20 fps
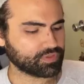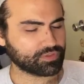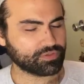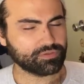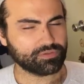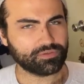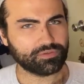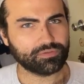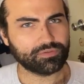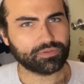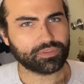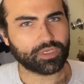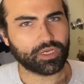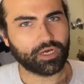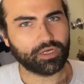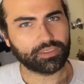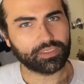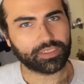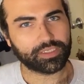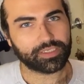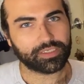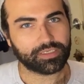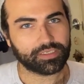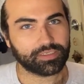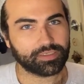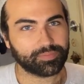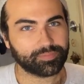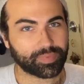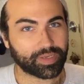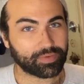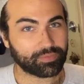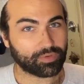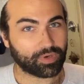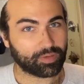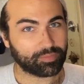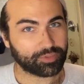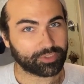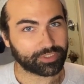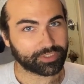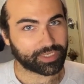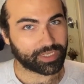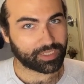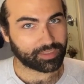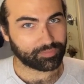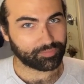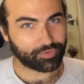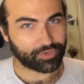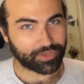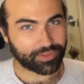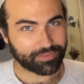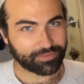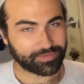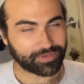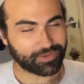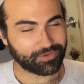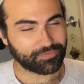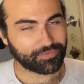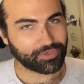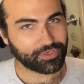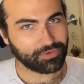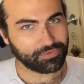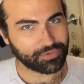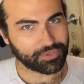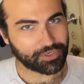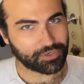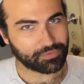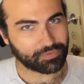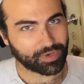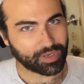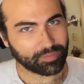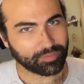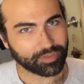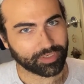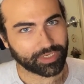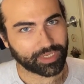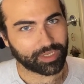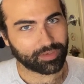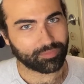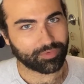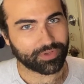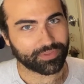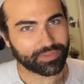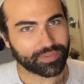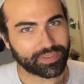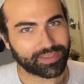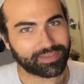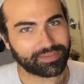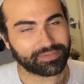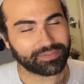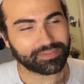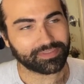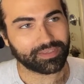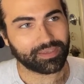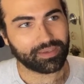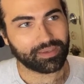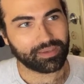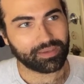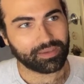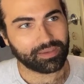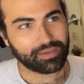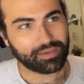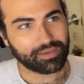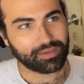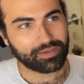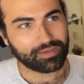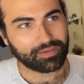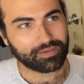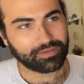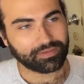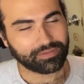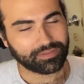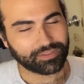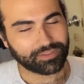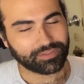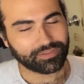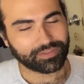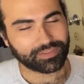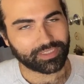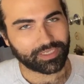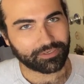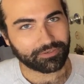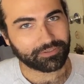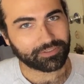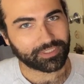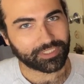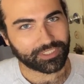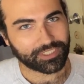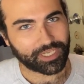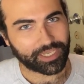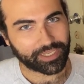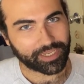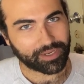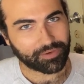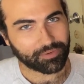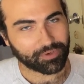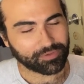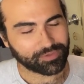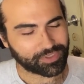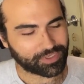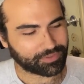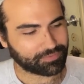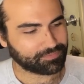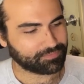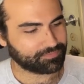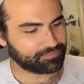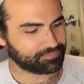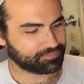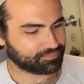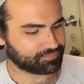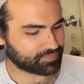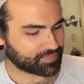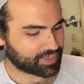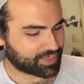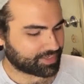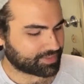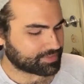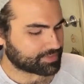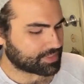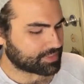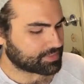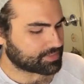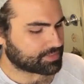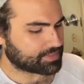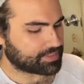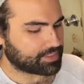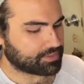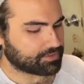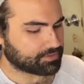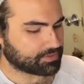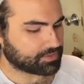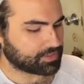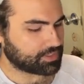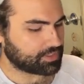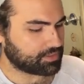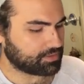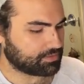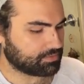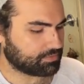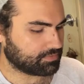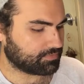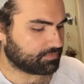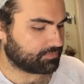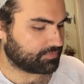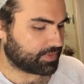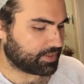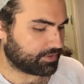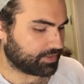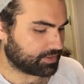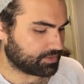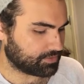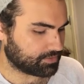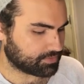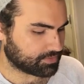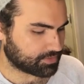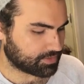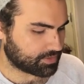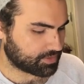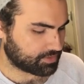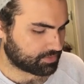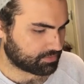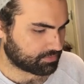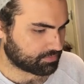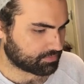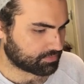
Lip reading: Cuckoo's Calling by Robert Galbraith. Now, if you don't know, Robert Galbraith is secretly J.K. Rowling. And I say secretly, very loosely,